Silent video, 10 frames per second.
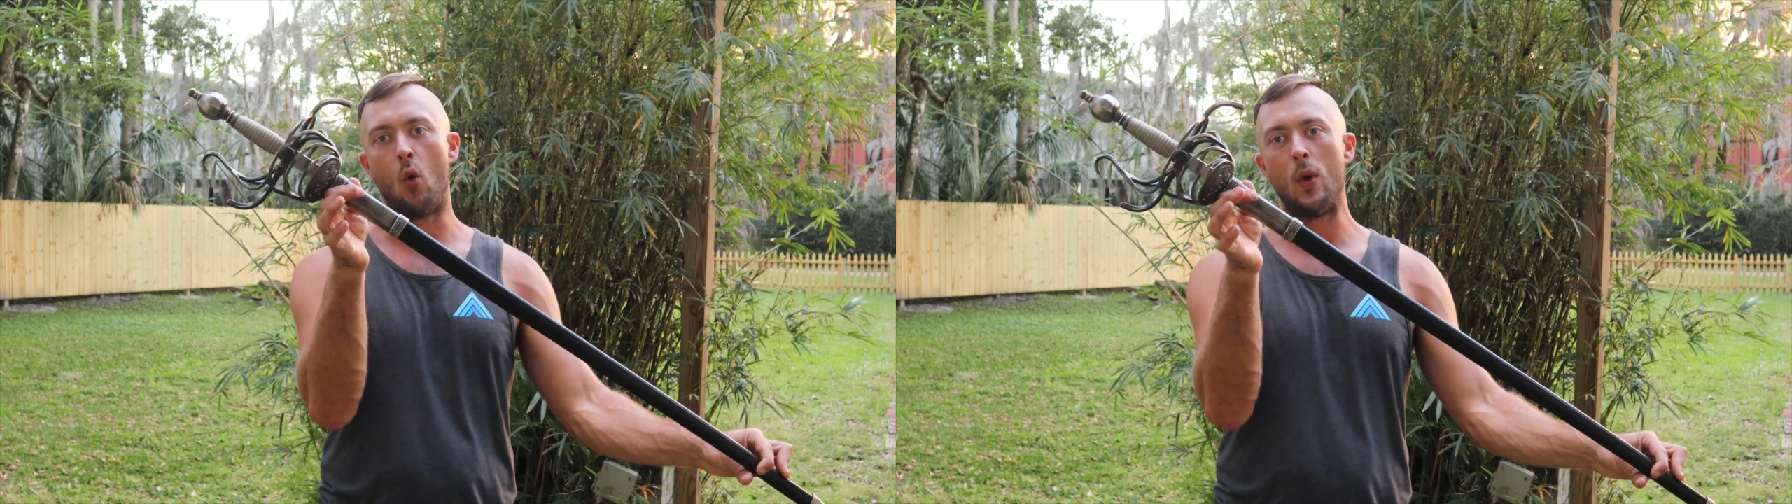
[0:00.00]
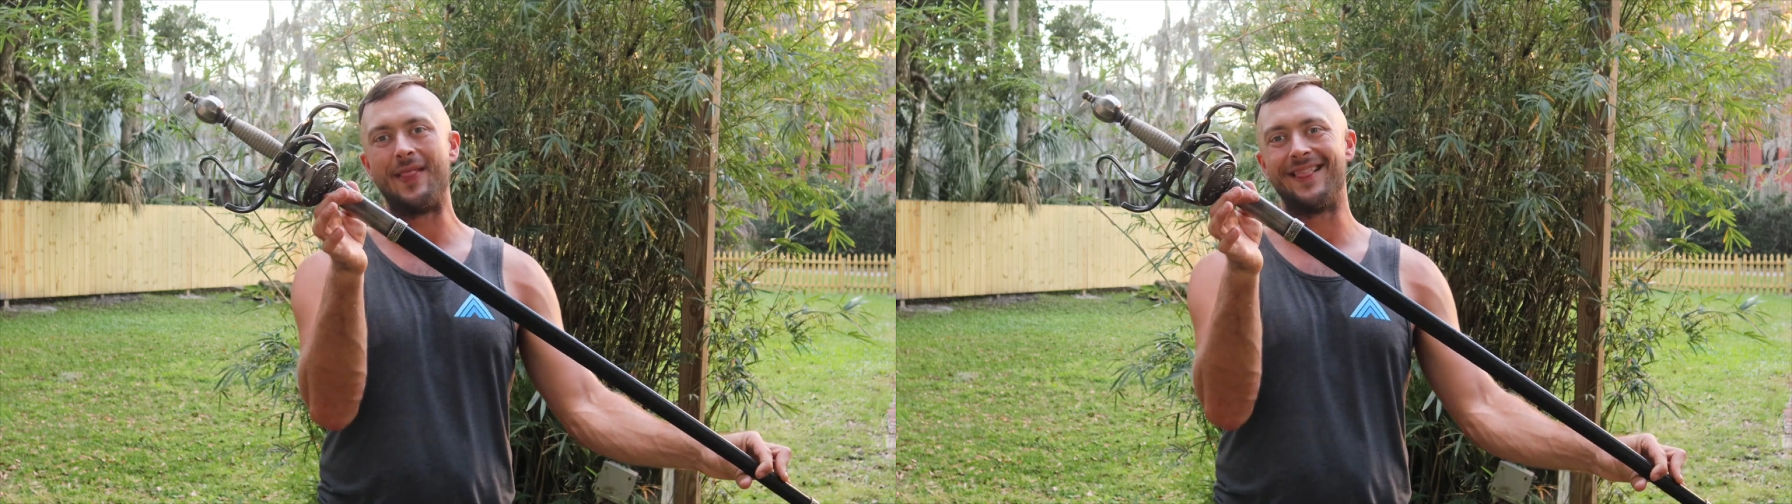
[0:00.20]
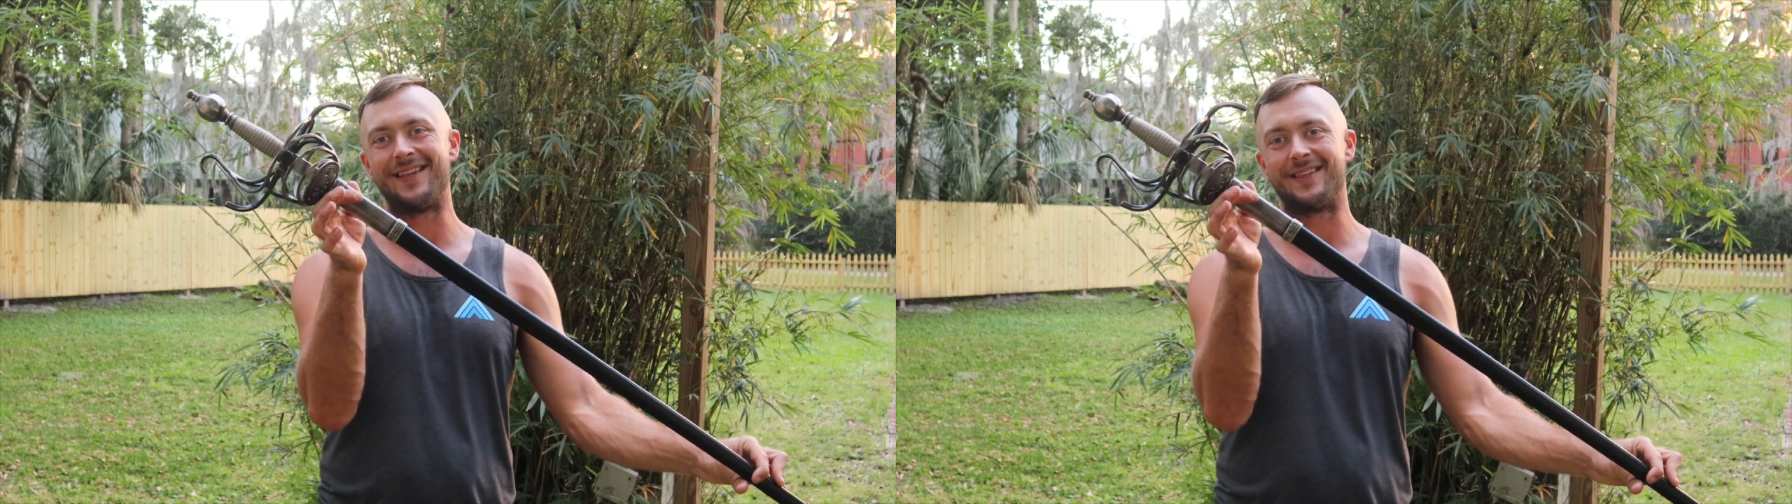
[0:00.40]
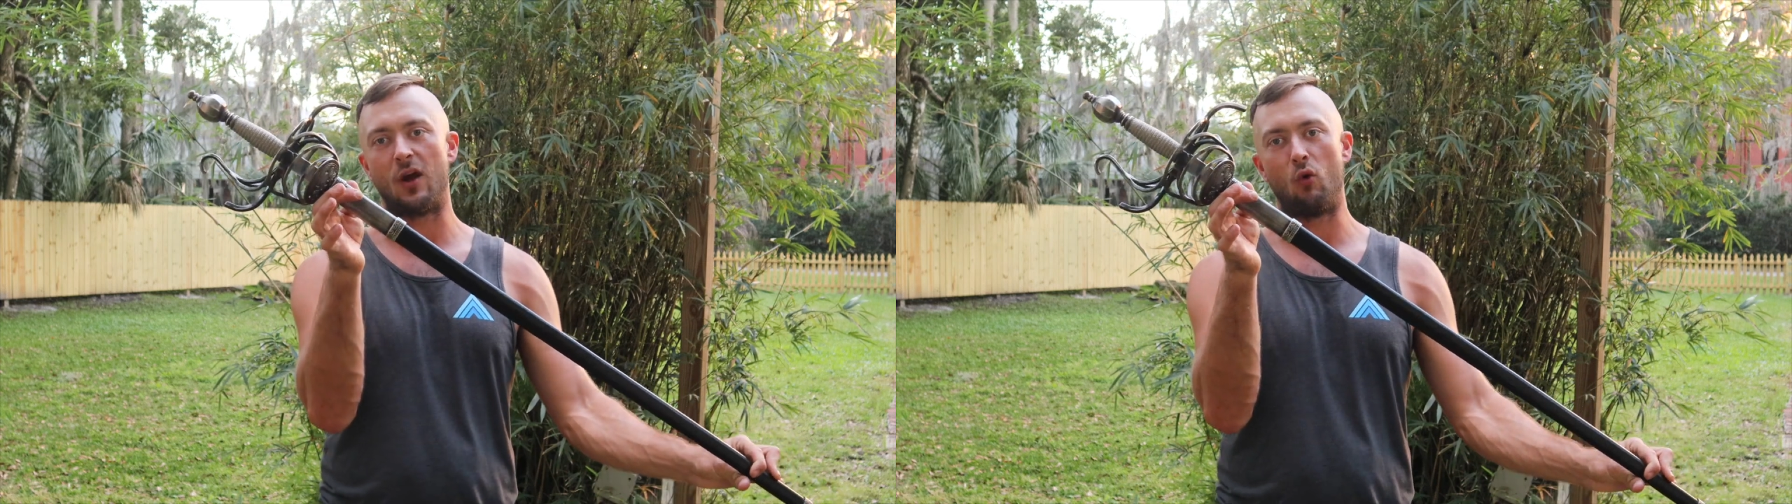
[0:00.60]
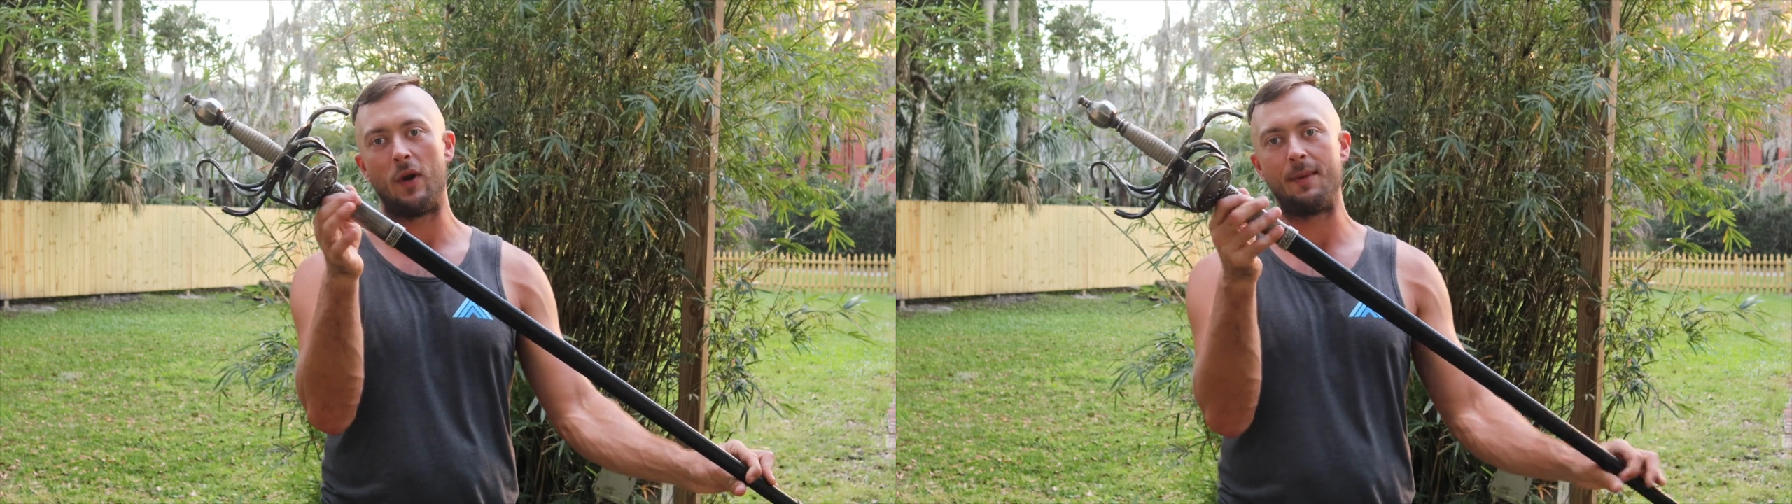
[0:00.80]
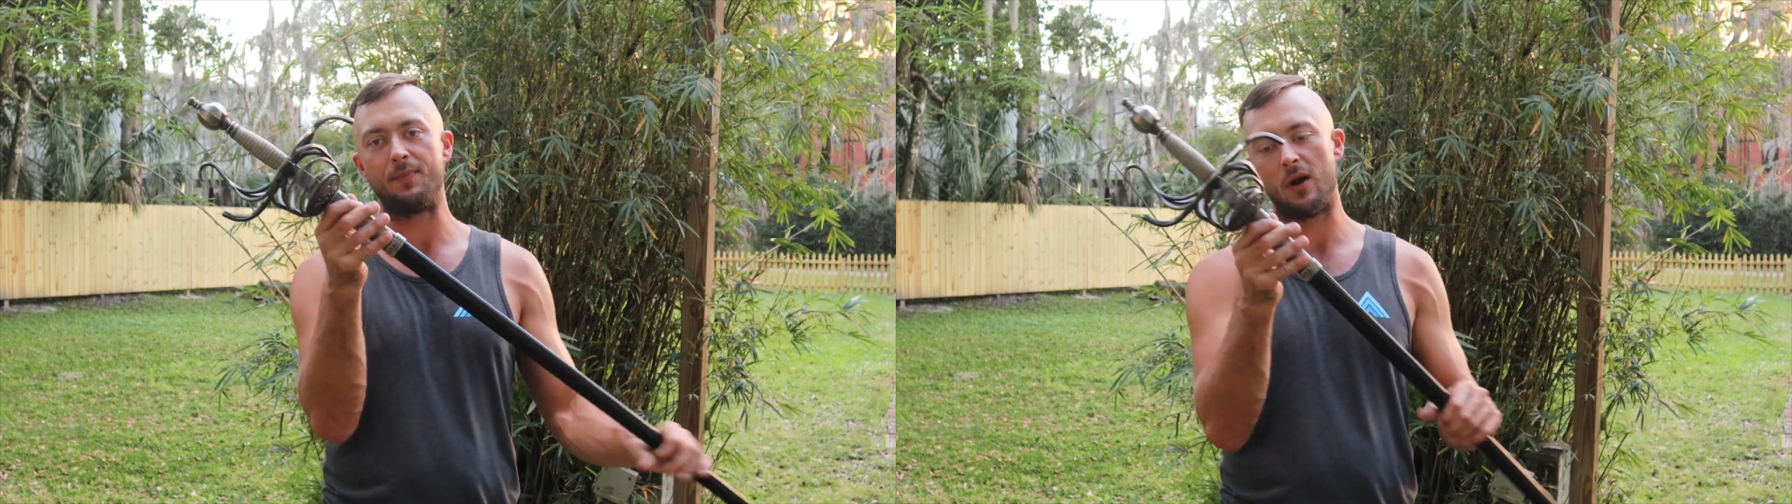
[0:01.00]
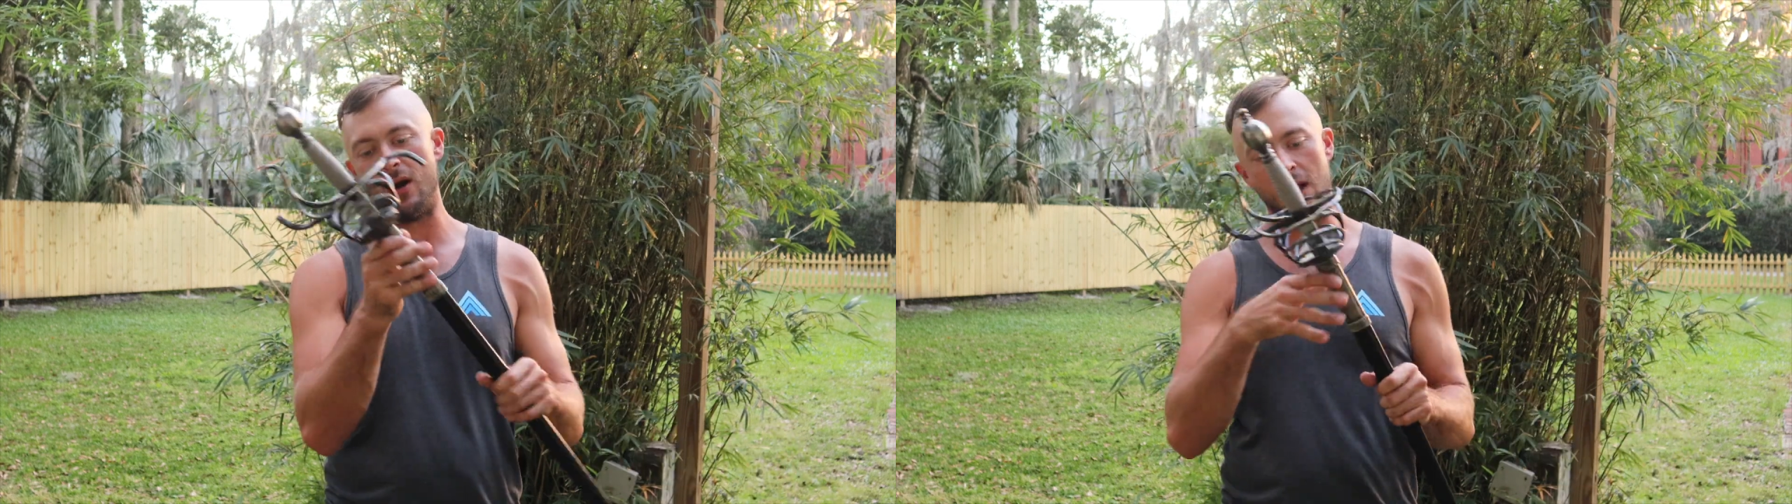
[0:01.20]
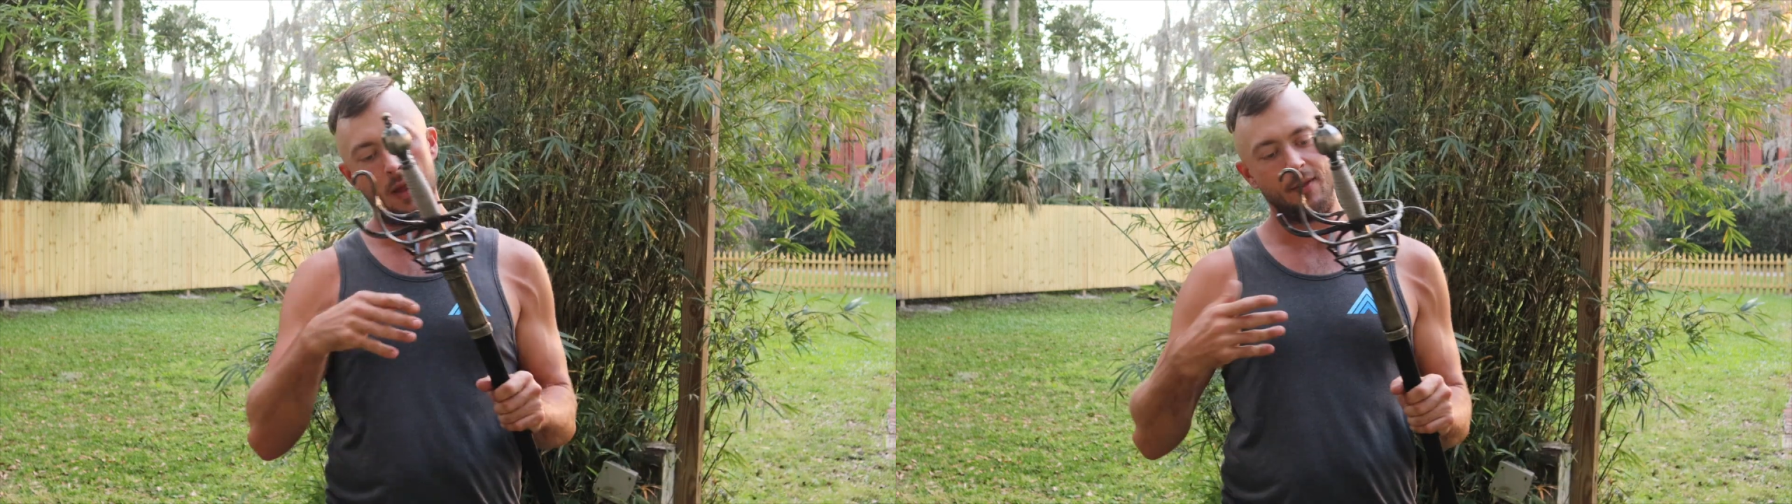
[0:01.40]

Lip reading: Windlass Rapier.